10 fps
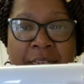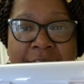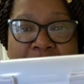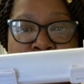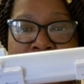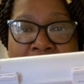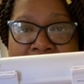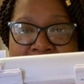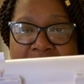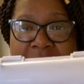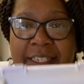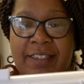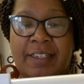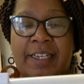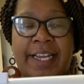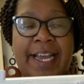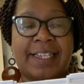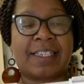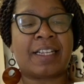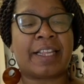It's plastic,
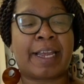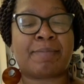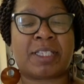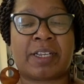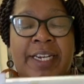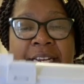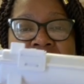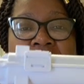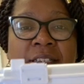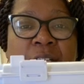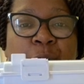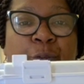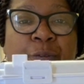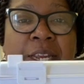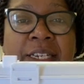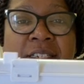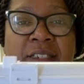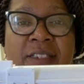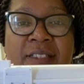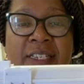has clamps on it, little feet
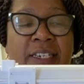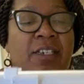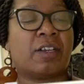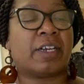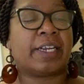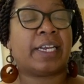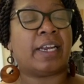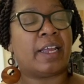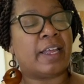to sit it on.